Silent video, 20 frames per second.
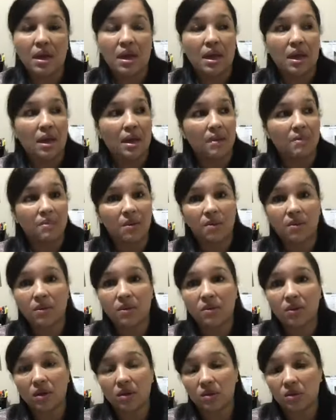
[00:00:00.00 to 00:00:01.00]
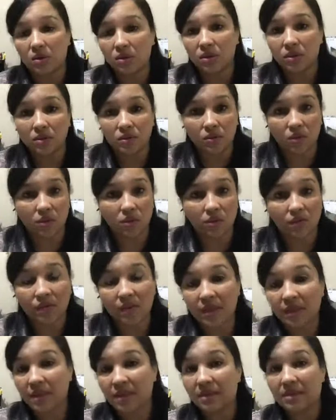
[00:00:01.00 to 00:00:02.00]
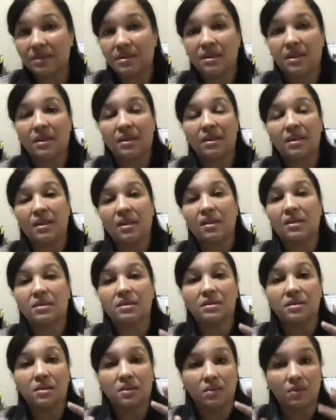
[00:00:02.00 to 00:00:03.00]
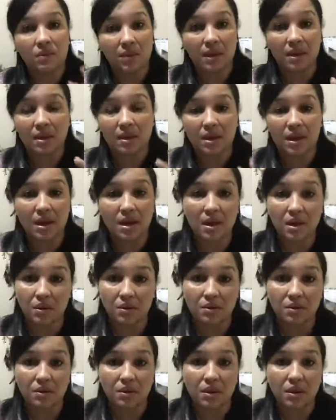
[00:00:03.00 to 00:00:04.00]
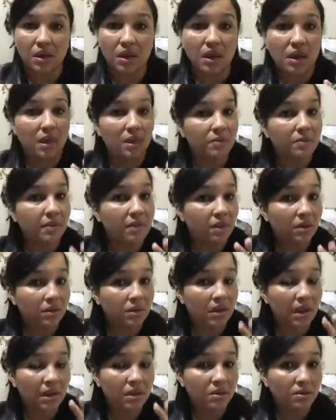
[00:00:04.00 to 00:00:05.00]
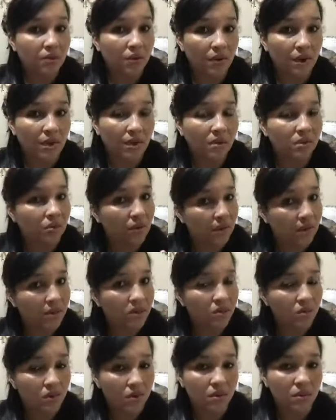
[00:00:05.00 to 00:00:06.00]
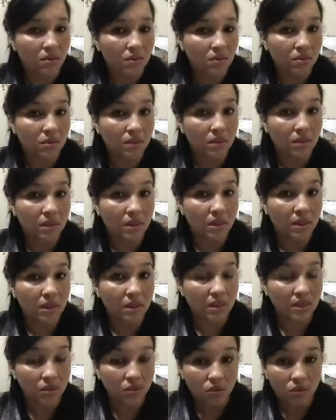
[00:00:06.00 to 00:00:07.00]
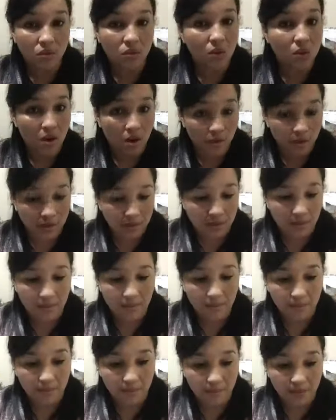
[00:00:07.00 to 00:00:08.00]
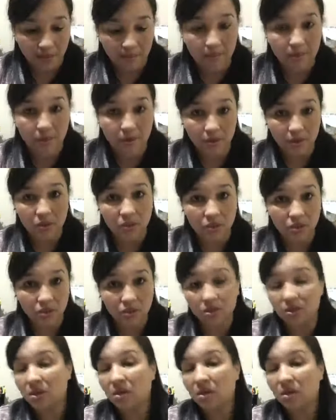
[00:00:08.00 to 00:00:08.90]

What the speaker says: and maybe you are going through all of these things right now. It's because they are trying to let you know you are in a verge,